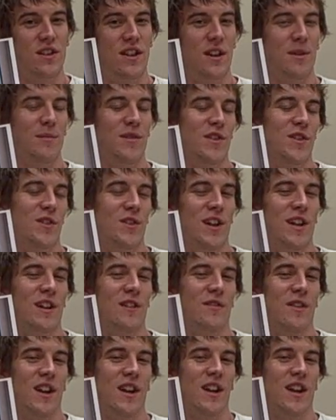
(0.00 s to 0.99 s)

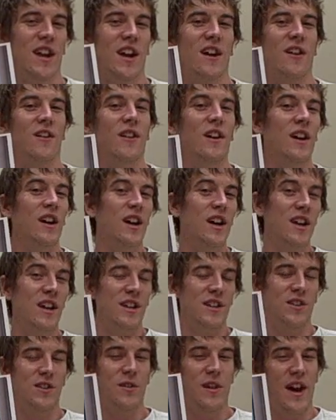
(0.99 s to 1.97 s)
demonstrating right now.
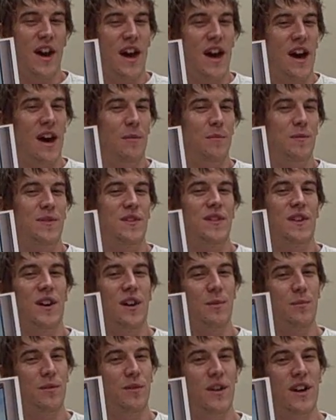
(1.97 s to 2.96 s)
So apps,
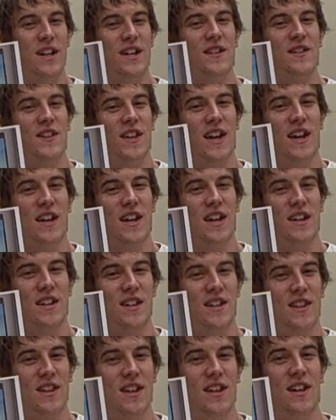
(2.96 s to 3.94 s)
upgrades, that kind
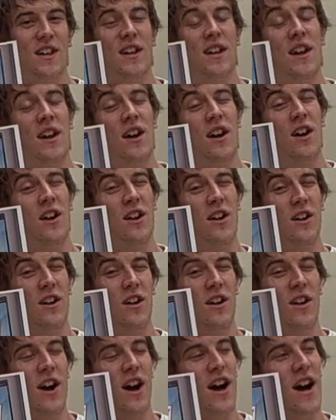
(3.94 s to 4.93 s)
of thing
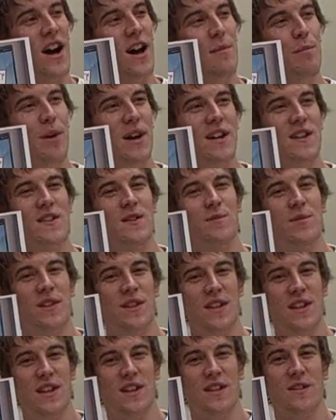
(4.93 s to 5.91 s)
are a high
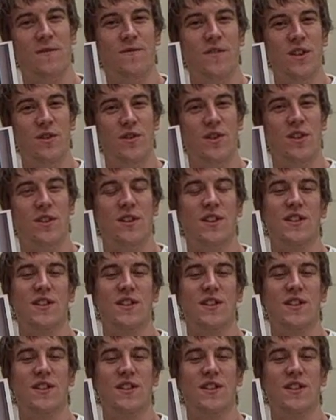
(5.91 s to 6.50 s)
possibility in the future.